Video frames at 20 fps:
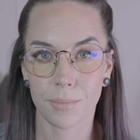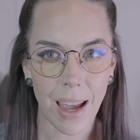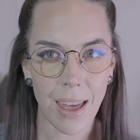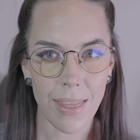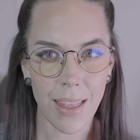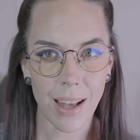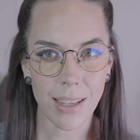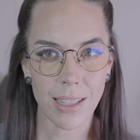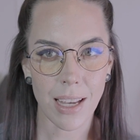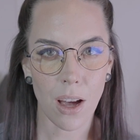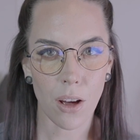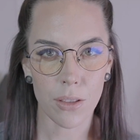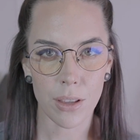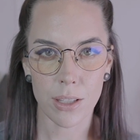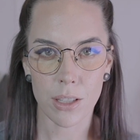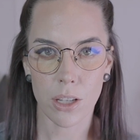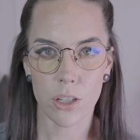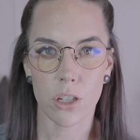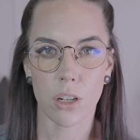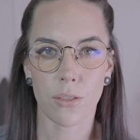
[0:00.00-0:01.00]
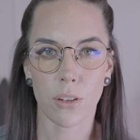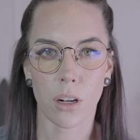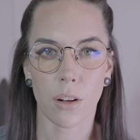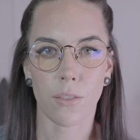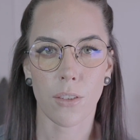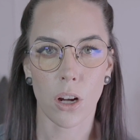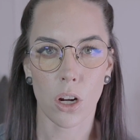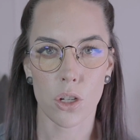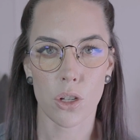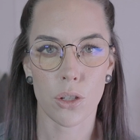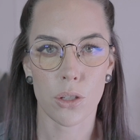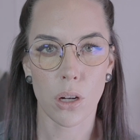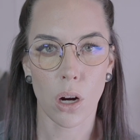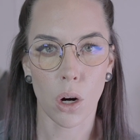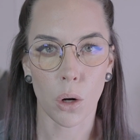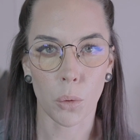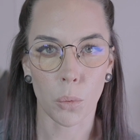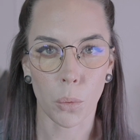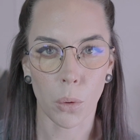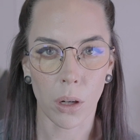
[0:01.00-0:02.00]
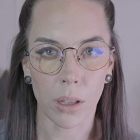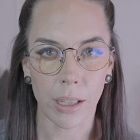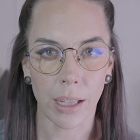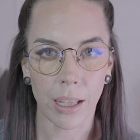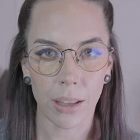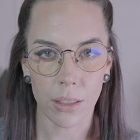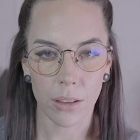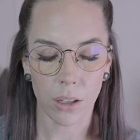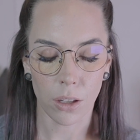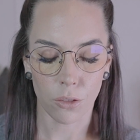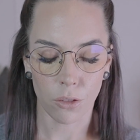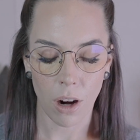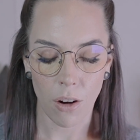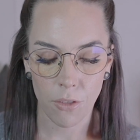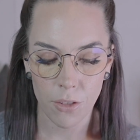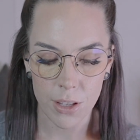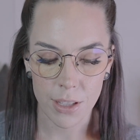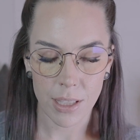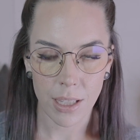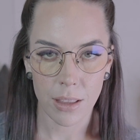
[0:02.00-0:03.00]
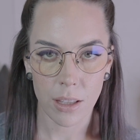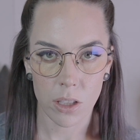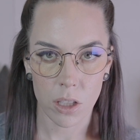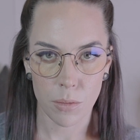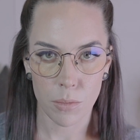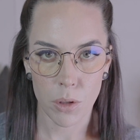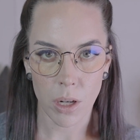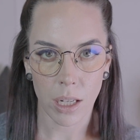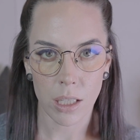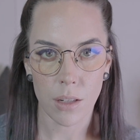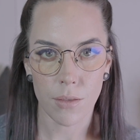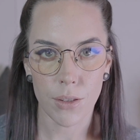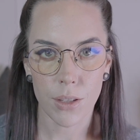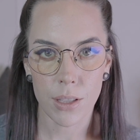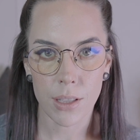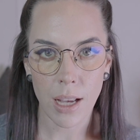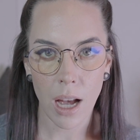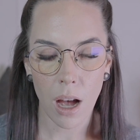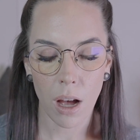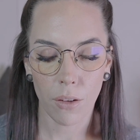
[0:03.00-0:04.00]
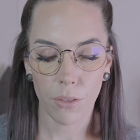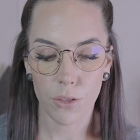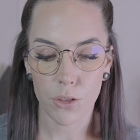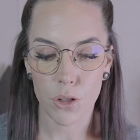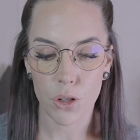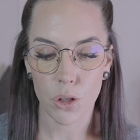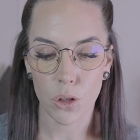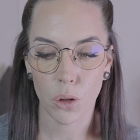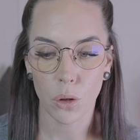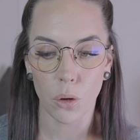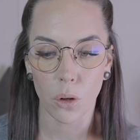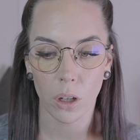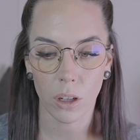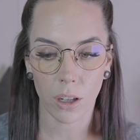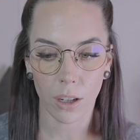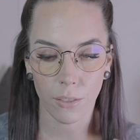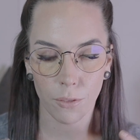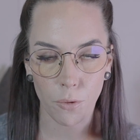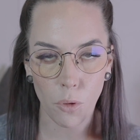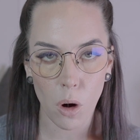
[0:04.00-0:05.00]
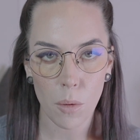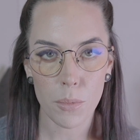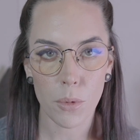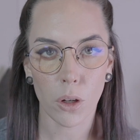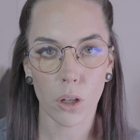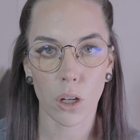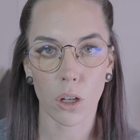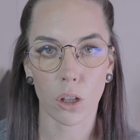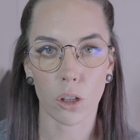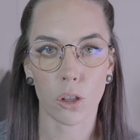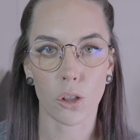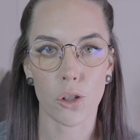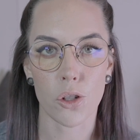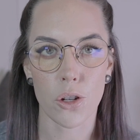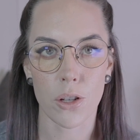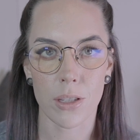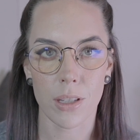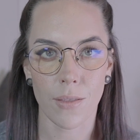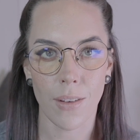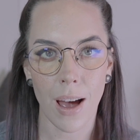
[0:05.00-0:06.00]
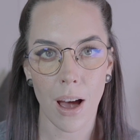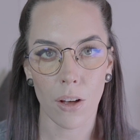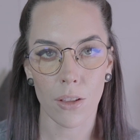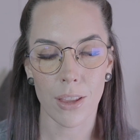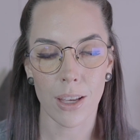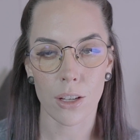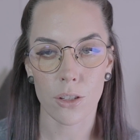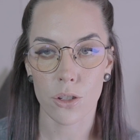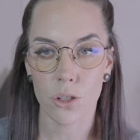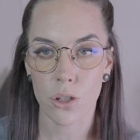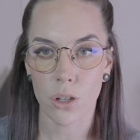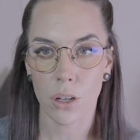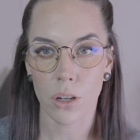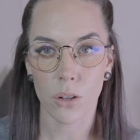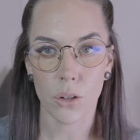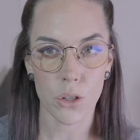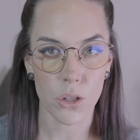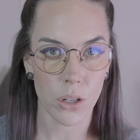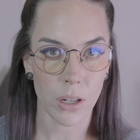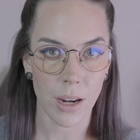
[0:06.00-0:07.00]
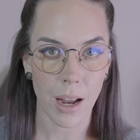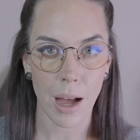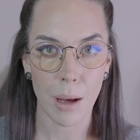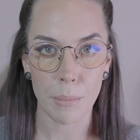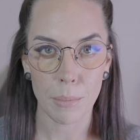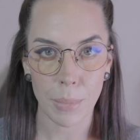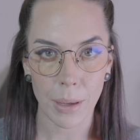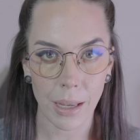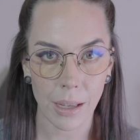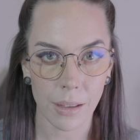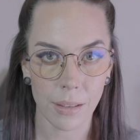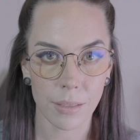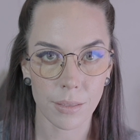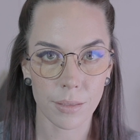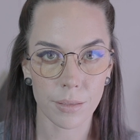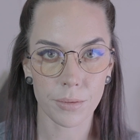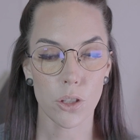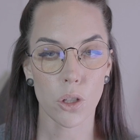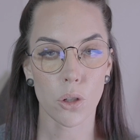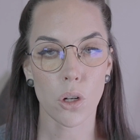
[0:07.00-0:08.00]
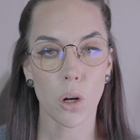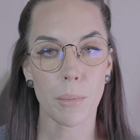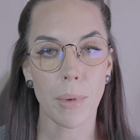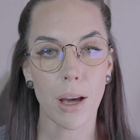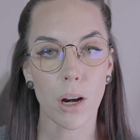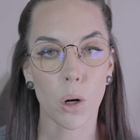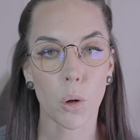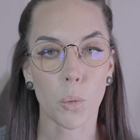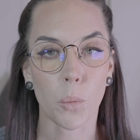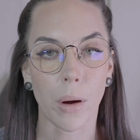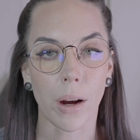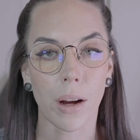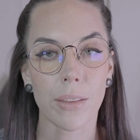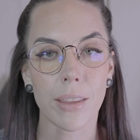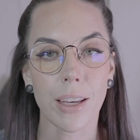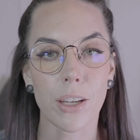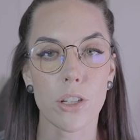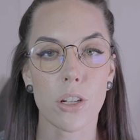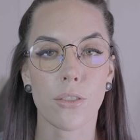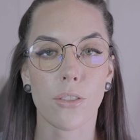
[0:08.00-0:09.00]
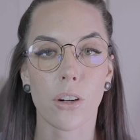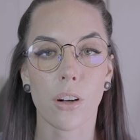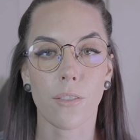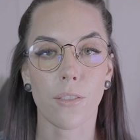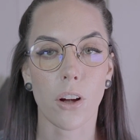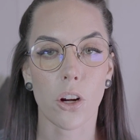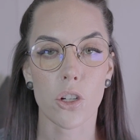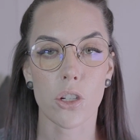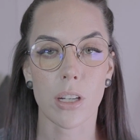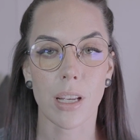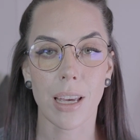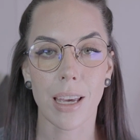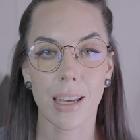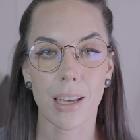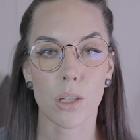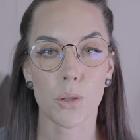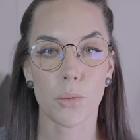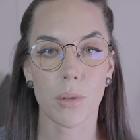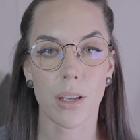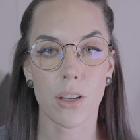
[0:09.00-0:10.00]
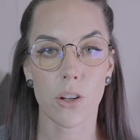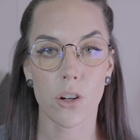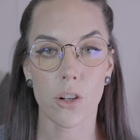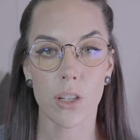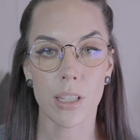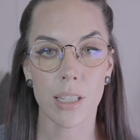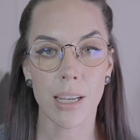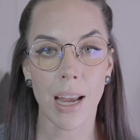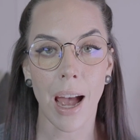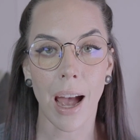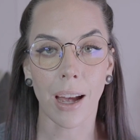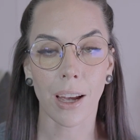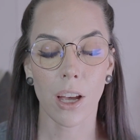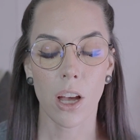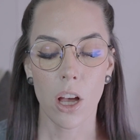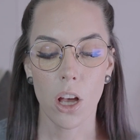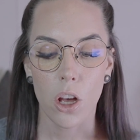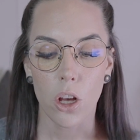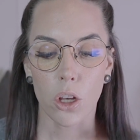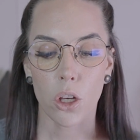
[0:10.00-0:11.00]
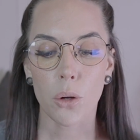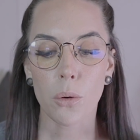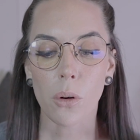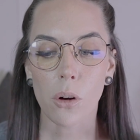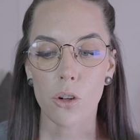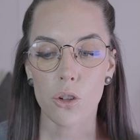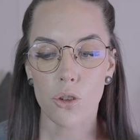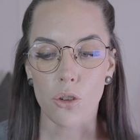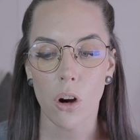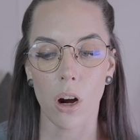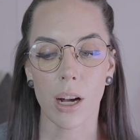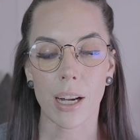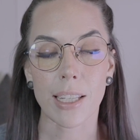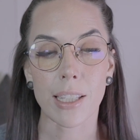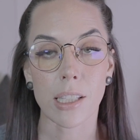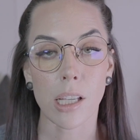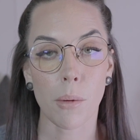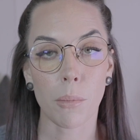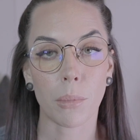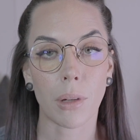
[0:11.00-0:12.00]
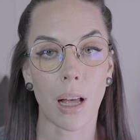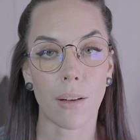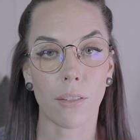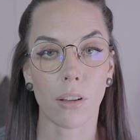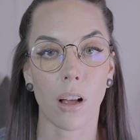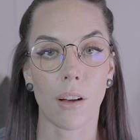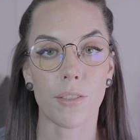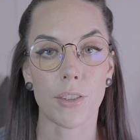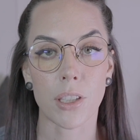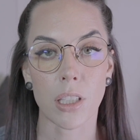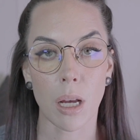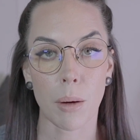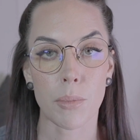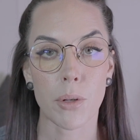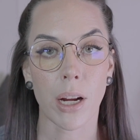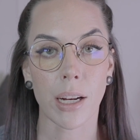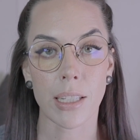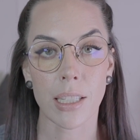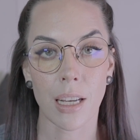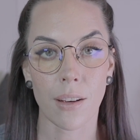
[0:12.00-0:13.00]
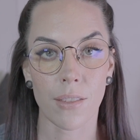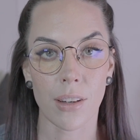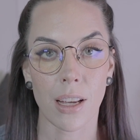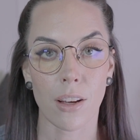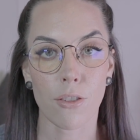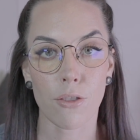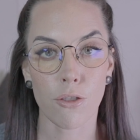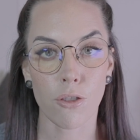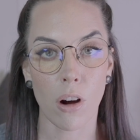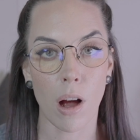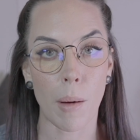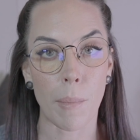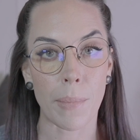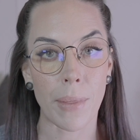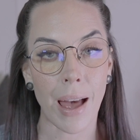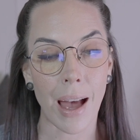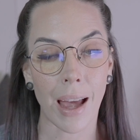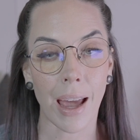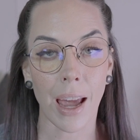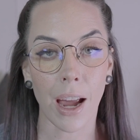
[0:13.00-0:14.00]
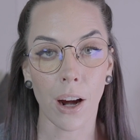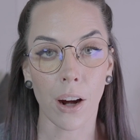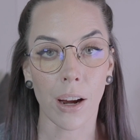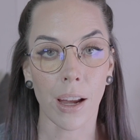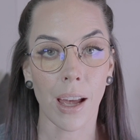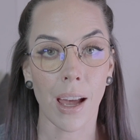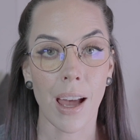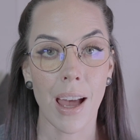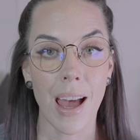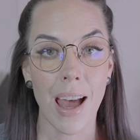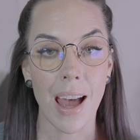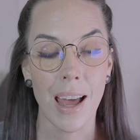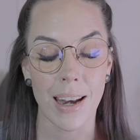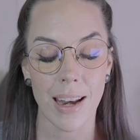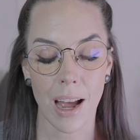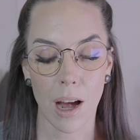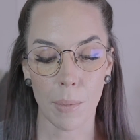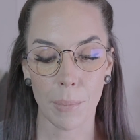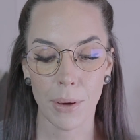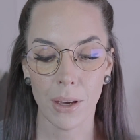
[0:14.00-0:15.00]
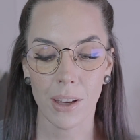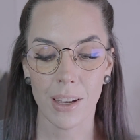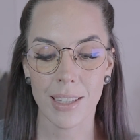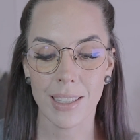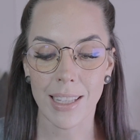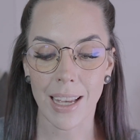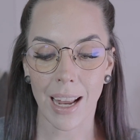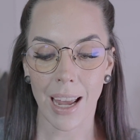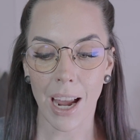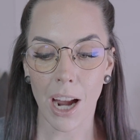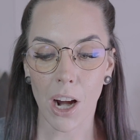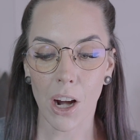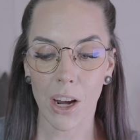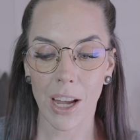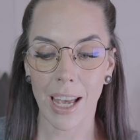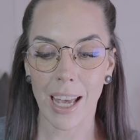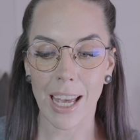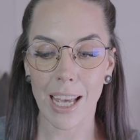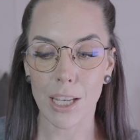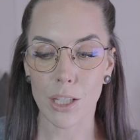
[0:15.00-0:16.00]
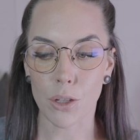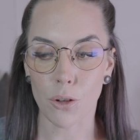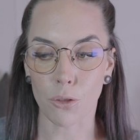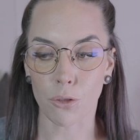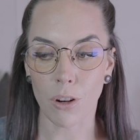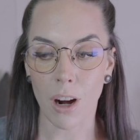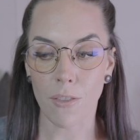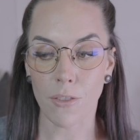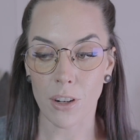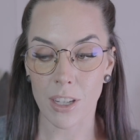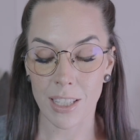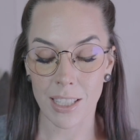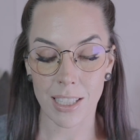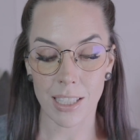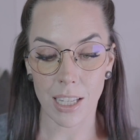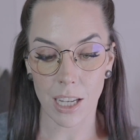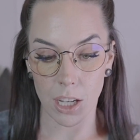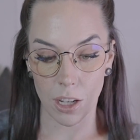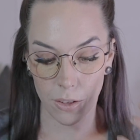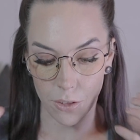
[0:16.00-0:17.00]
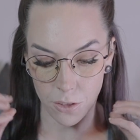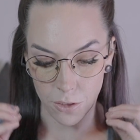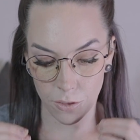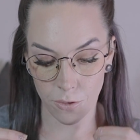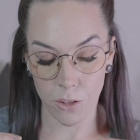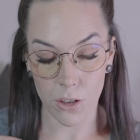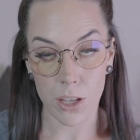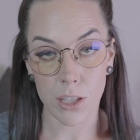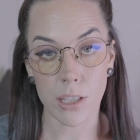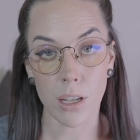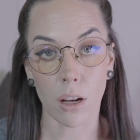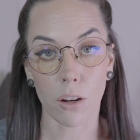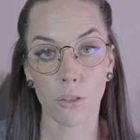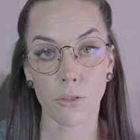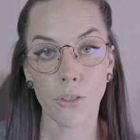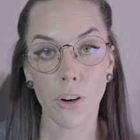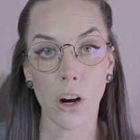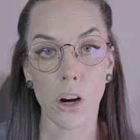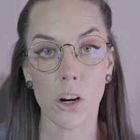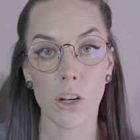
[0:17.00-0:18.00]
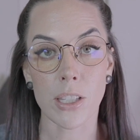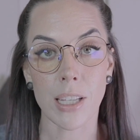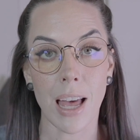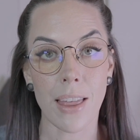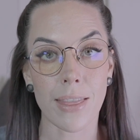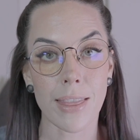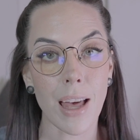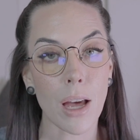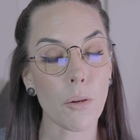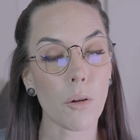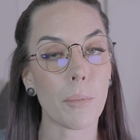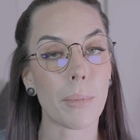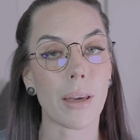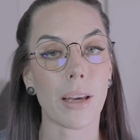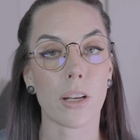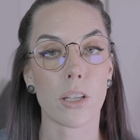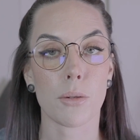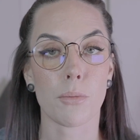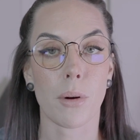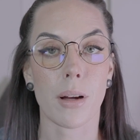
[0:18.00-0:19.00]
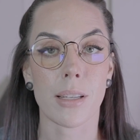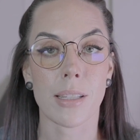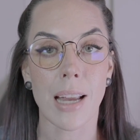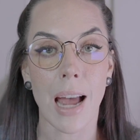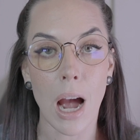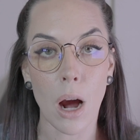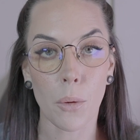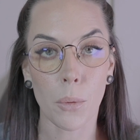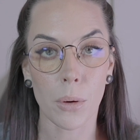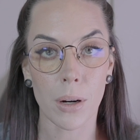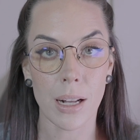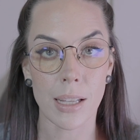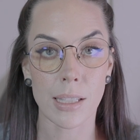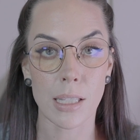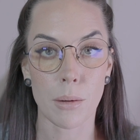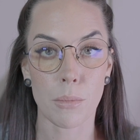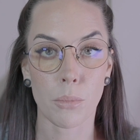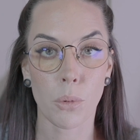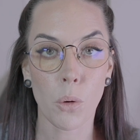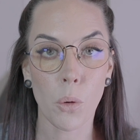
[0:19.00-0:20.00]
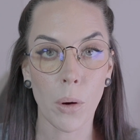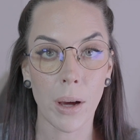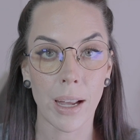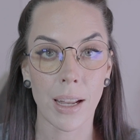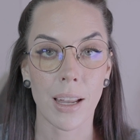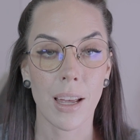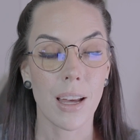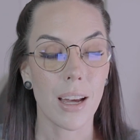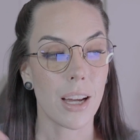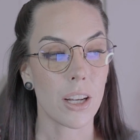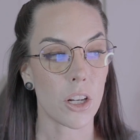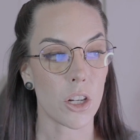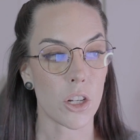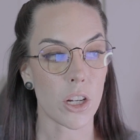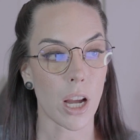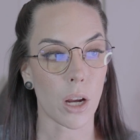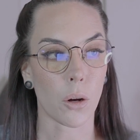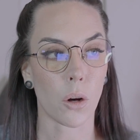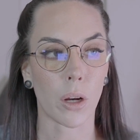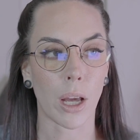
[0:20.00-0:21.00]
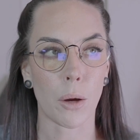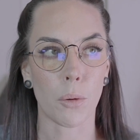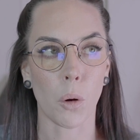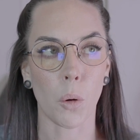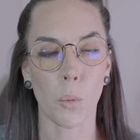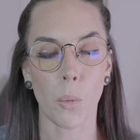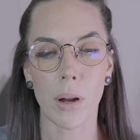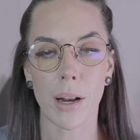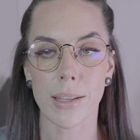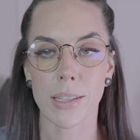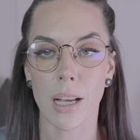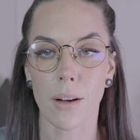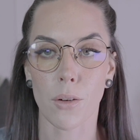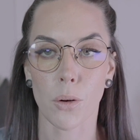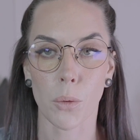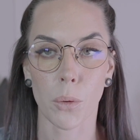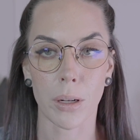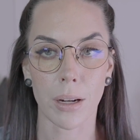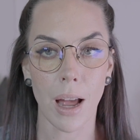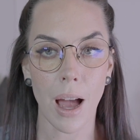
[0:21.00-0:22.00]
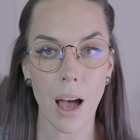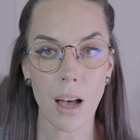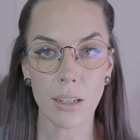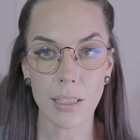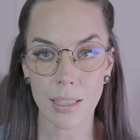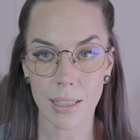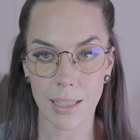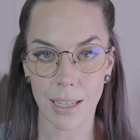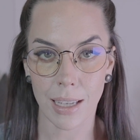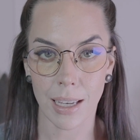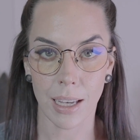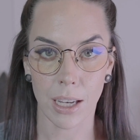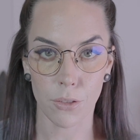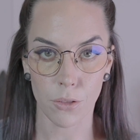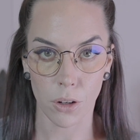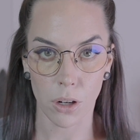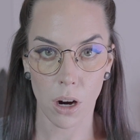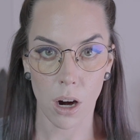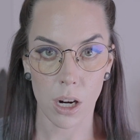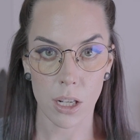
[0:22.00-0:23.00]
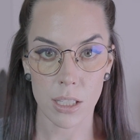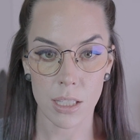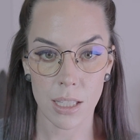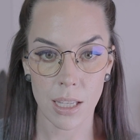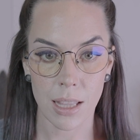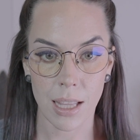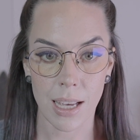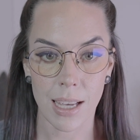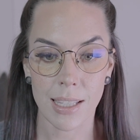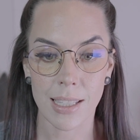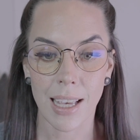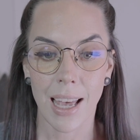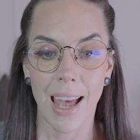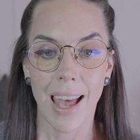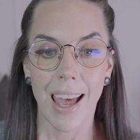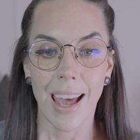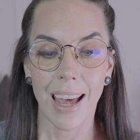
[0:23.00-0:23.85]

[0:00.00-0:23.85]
And that's how these introverted functions are working. They're referencing the subjective self to form their conclusions of how things should or should not be. So no matter where the introverted function is within your stack, you are drawing some level of subjectivity from that area. Now, because that area is referenced for the self first, and then will be expressed outward at some point to check, okay, well, what is everyone else thinking in regards to this?